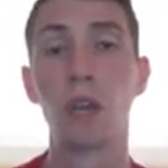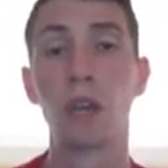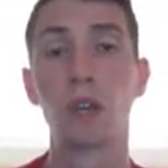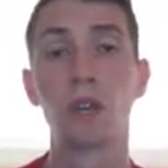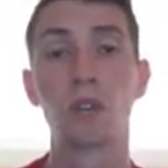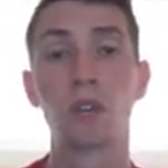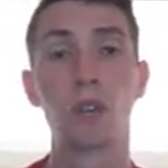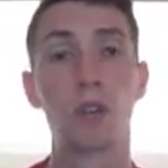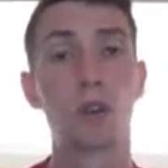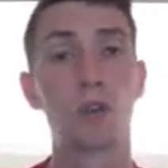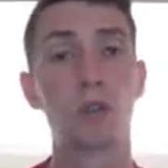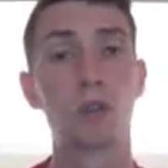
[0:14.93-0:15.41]

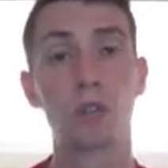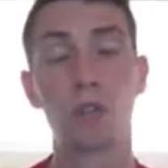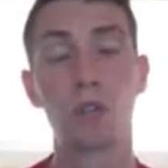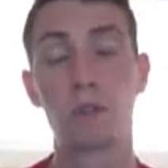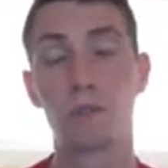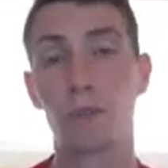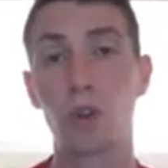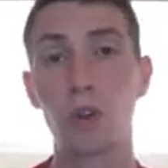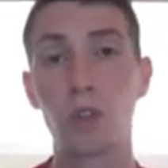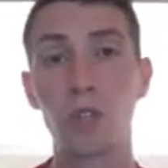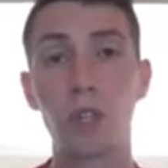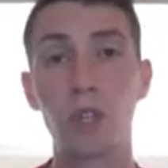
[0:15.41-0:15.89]
So the
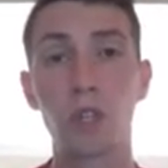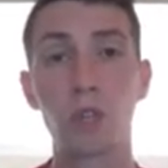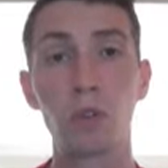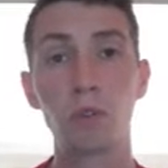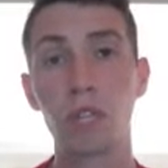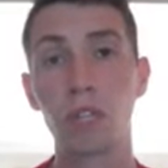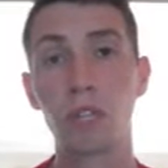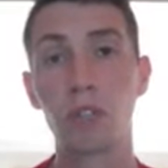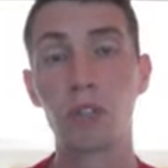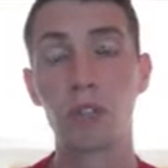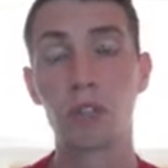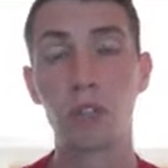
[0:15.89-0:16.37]
first thing you'll
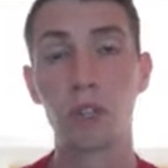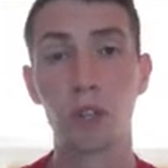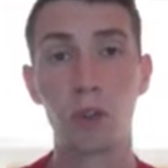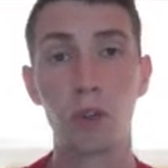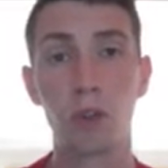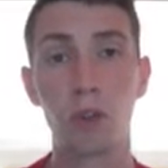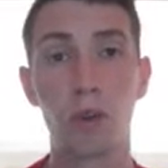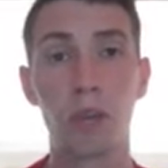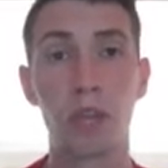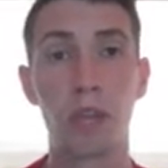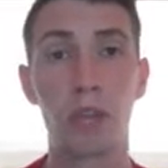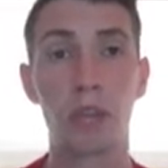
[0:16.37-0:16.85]
need to
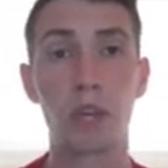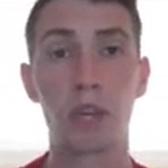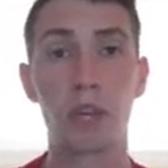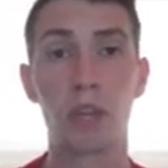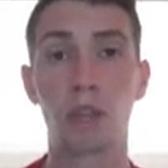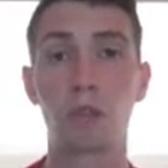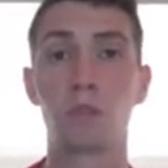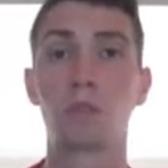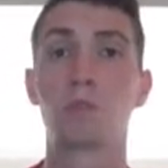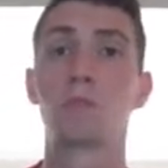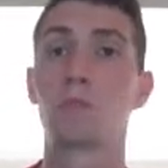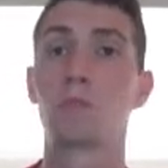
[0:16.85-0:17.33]
do
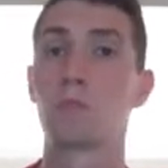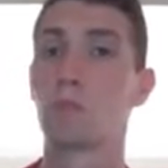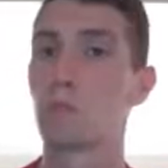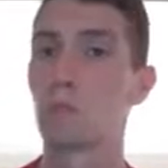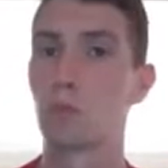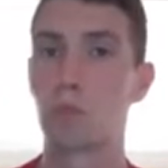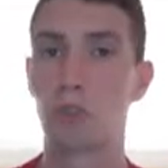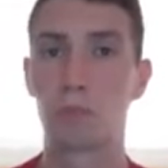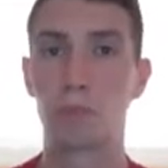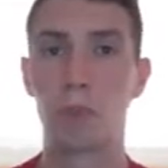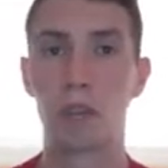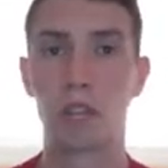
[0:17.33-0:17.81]
is
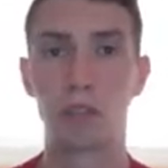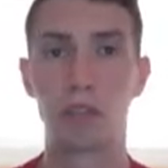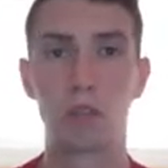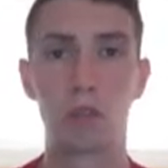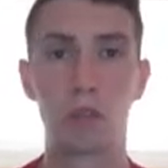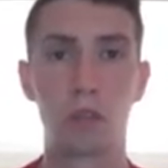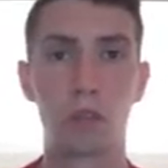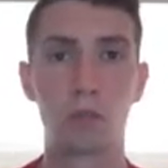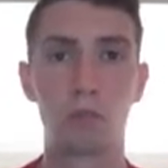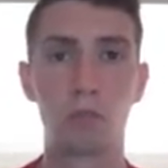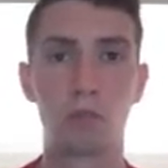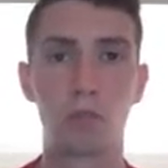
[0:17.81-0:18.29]
just
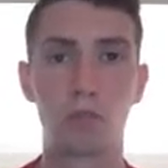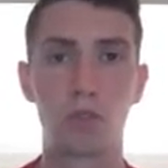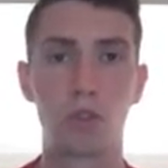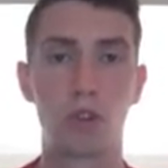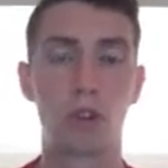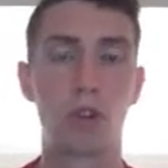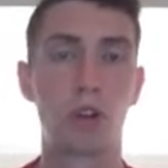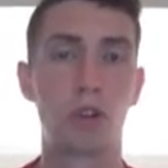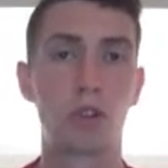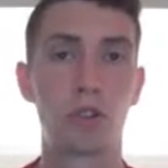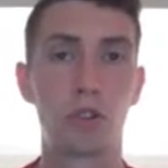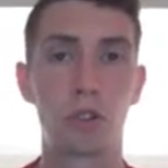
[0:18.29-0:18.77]
basically
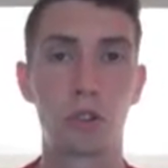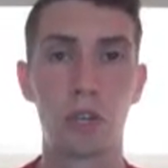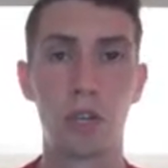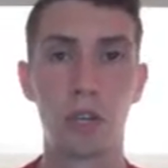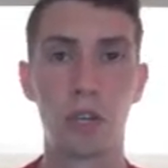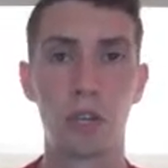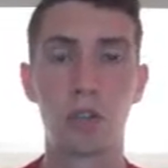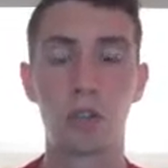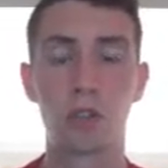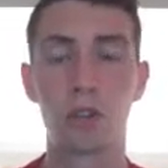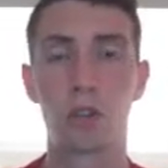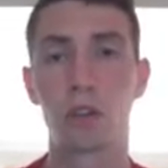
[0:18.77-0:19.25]
search
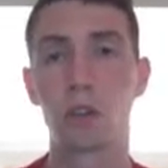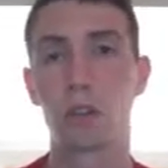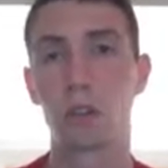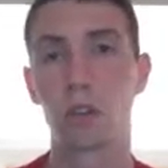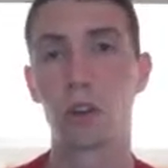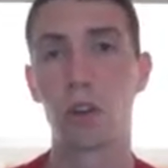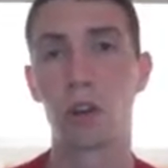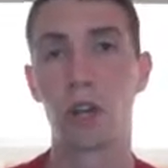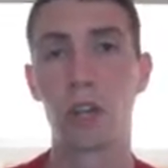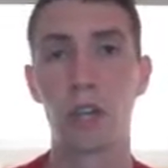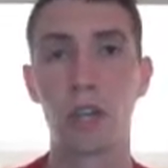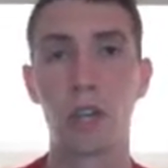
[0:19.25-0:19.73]
Insert
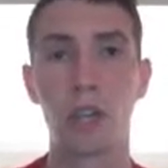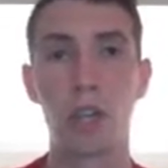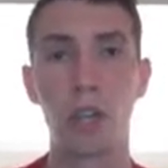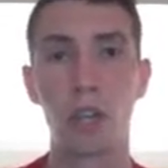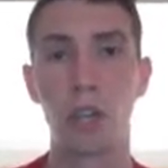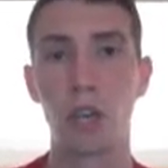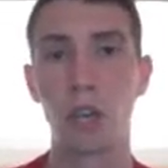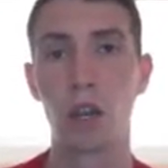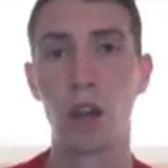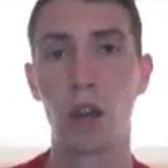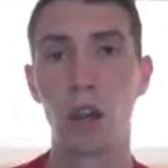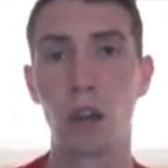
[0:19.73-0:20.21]
Learning
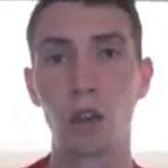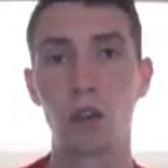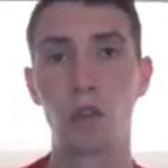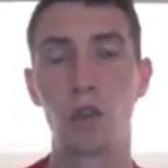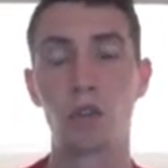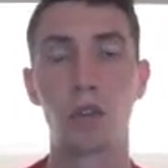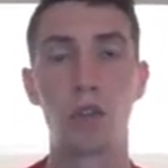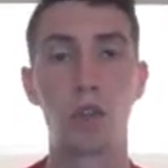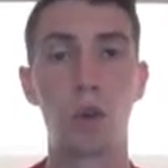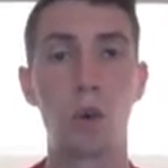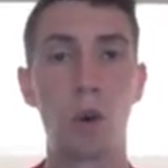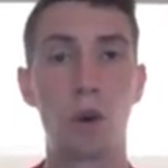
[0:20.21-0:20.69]
in
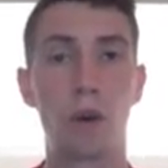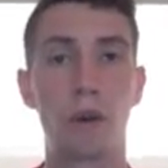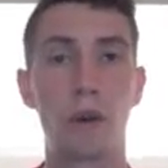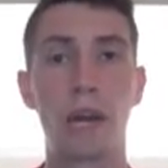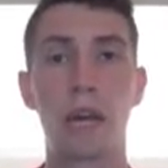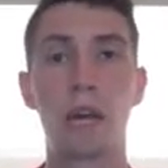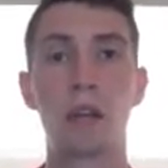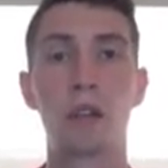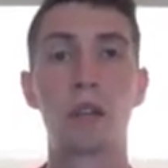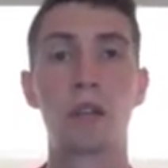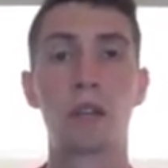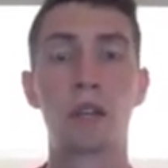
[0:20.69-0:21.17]
your
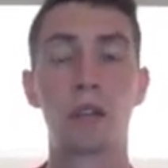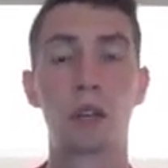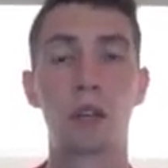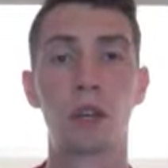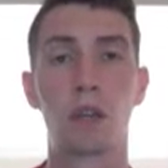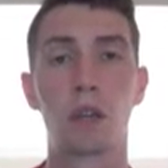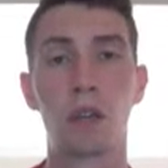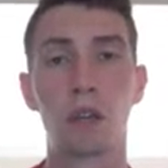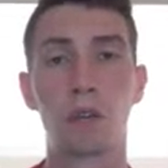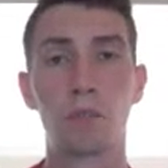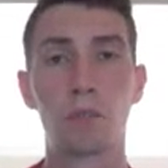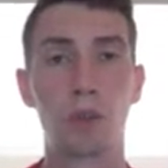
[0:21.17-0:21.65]
URL.
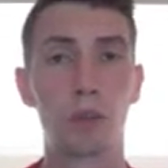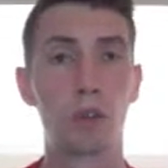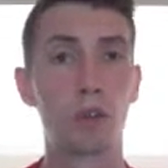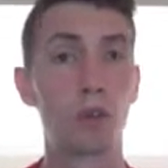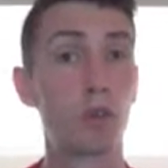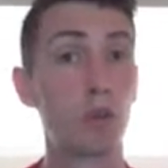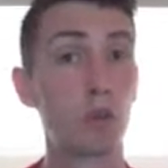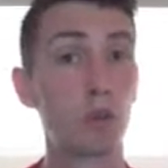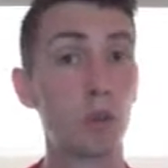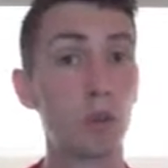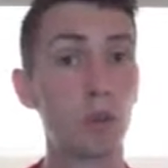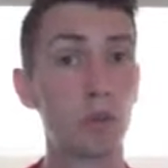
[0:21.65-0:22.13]
The
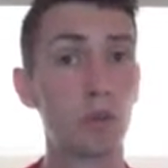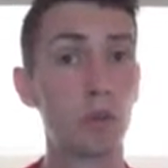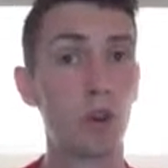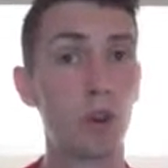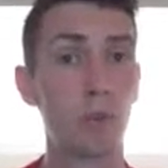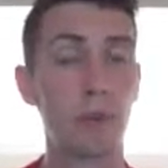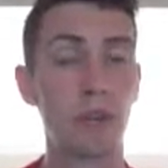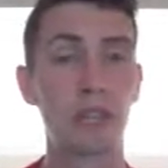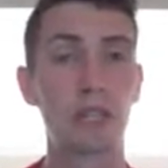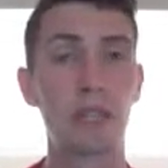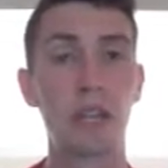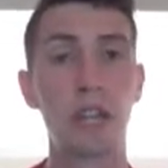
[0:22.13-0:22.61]
Google
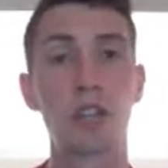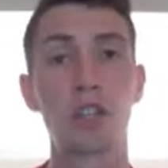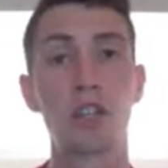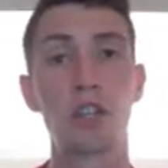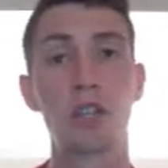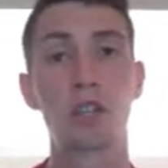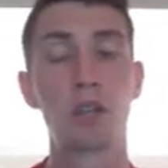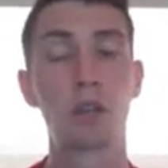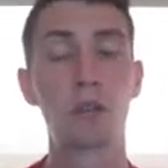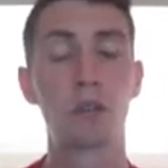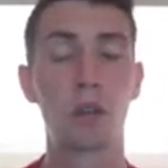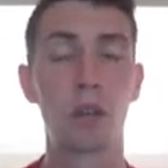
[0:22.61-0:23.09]
Chrome
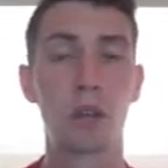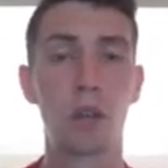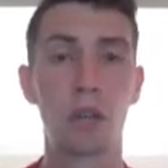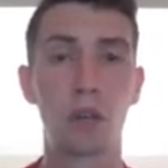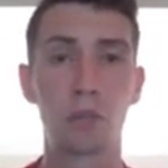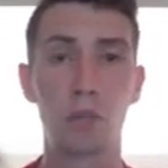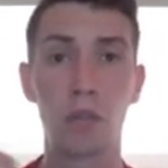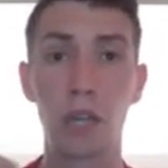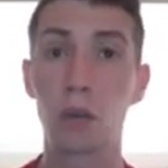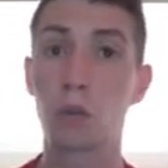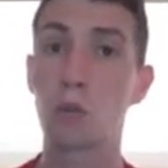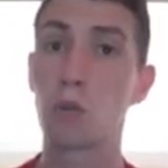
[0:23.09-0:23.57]
extension
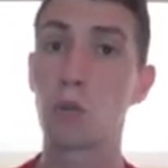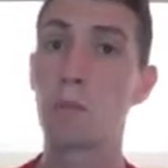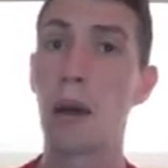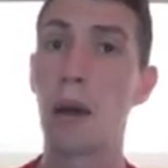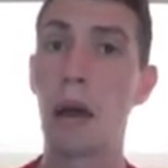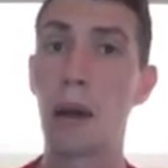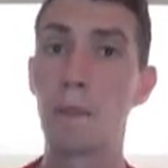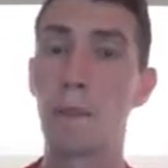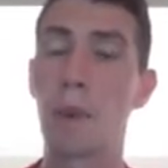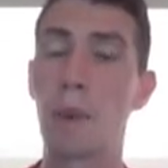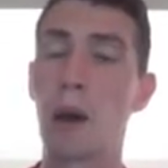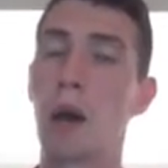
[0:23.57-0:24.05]
link will
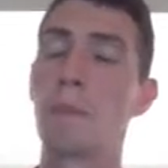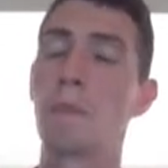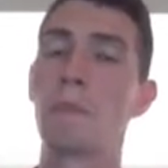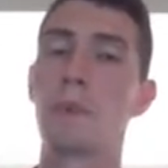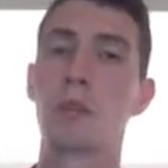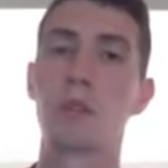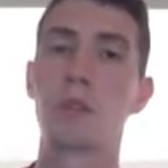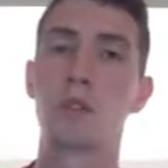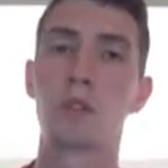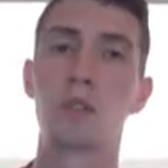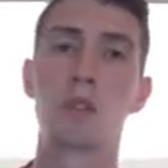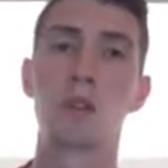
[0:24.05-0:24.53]
pop up,
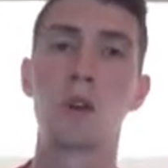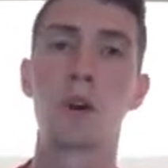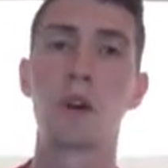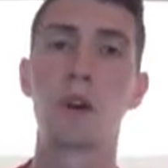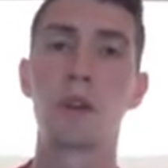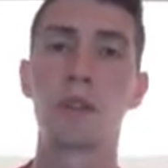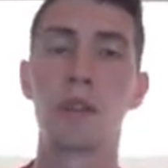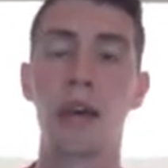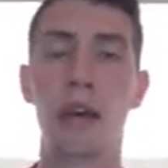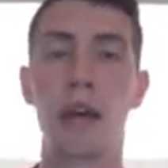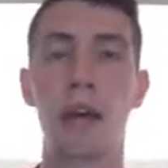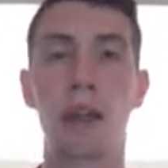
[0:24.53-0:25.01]
install
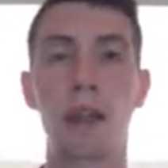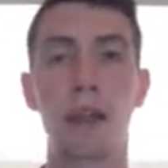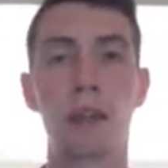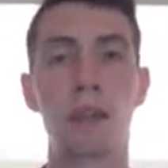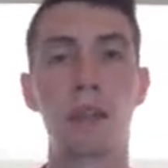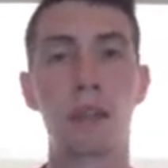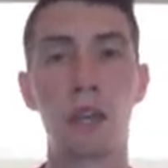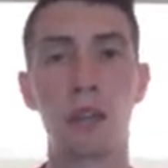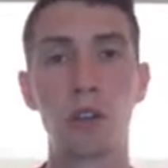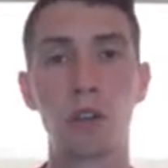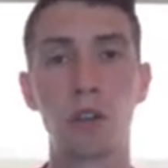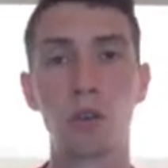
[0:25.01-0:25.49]
that, and
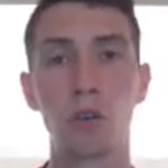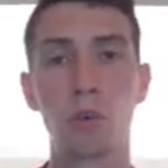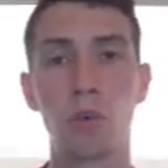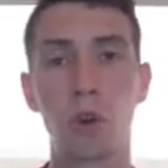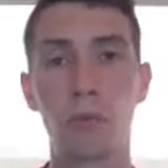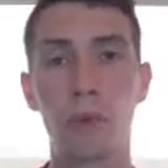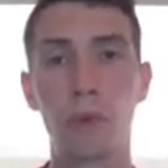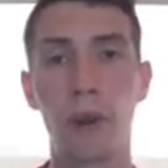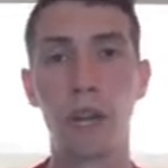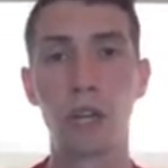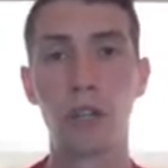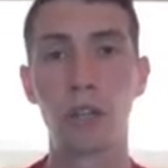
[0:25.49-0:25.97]
then you are
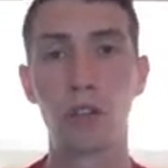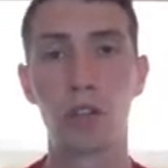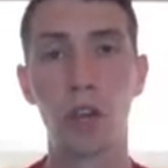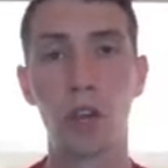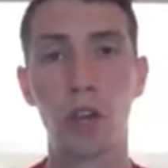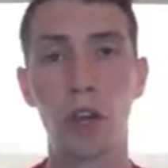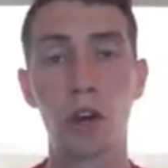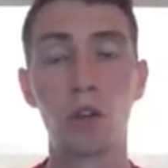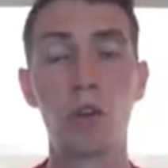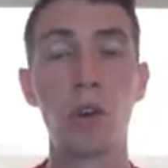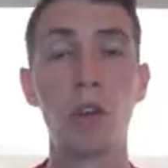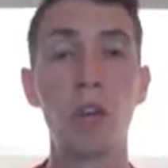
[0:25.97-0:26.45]
ready to
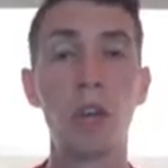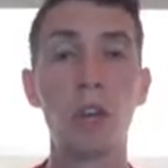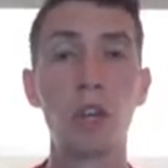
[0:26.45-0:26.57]
go.